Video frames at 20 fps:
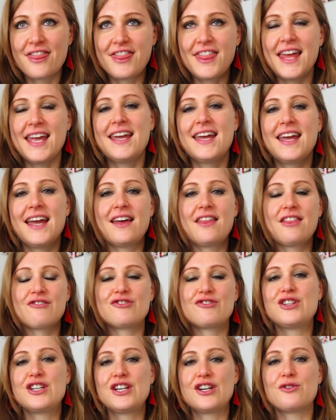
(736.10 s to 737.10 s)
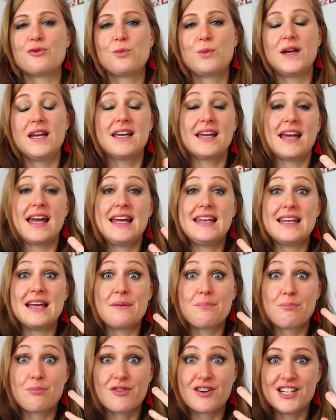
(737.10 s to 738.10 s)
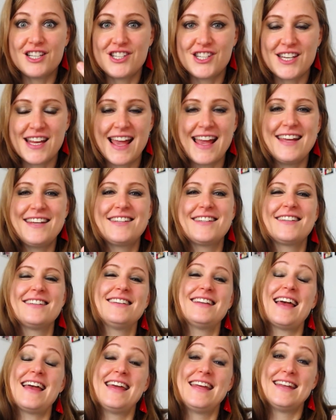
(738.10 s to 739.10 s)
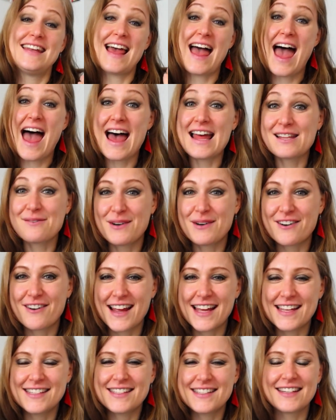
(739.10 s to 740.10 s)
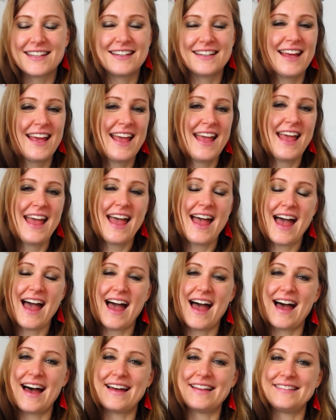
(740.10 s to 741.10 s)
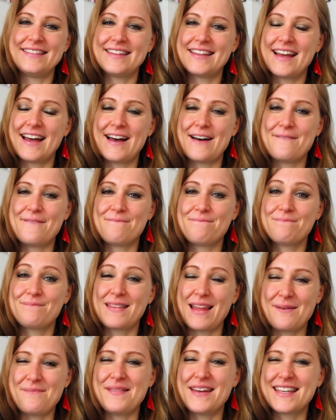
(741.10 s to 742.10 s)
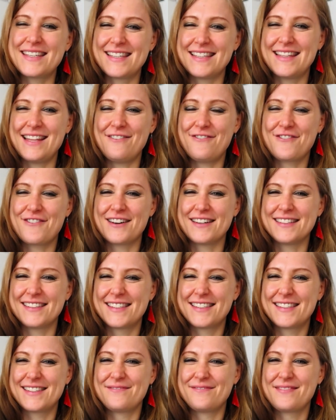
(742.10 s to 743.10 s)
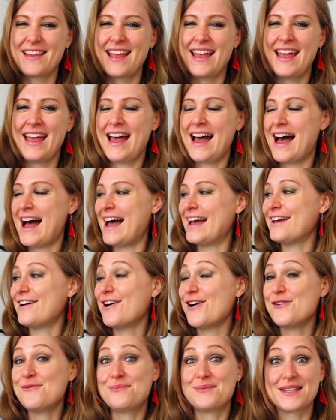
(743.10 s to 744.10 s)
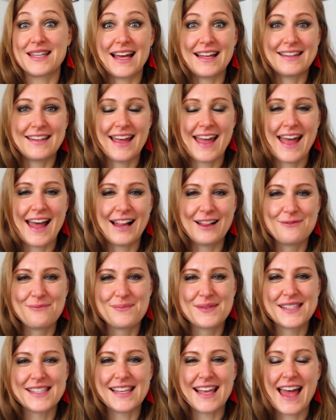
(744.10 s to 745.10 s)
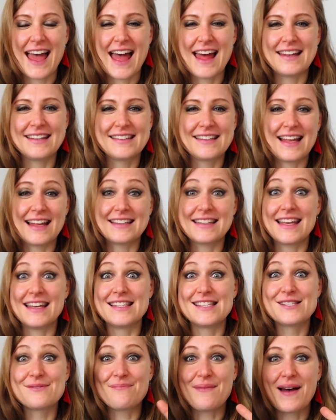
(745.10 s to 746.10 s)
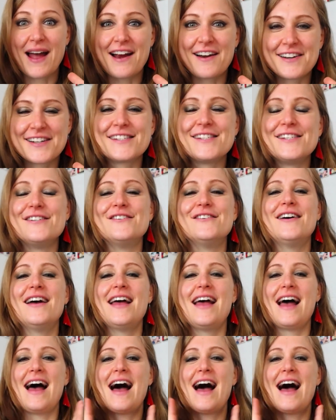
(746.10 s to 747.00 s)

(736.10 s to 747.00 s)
thinking through your week in appreciation, in admiration, and that makes a difference. I hope that helps and that inspires you.